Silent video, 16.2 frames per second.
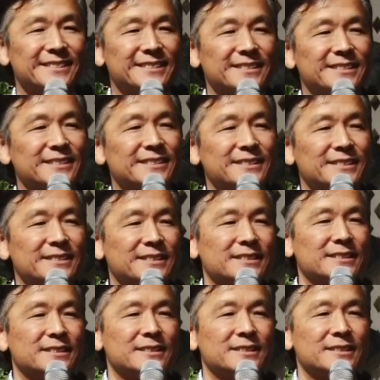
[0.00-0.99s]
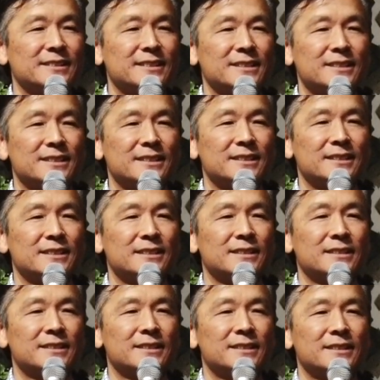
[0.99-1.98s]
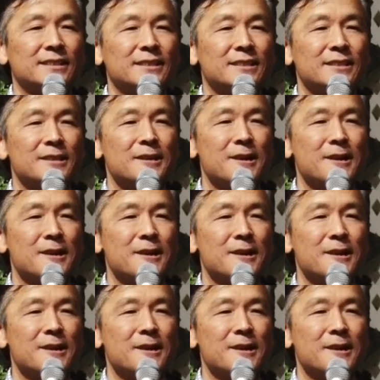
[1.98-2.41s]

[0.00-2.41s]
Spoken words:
No one is speaking in this clip.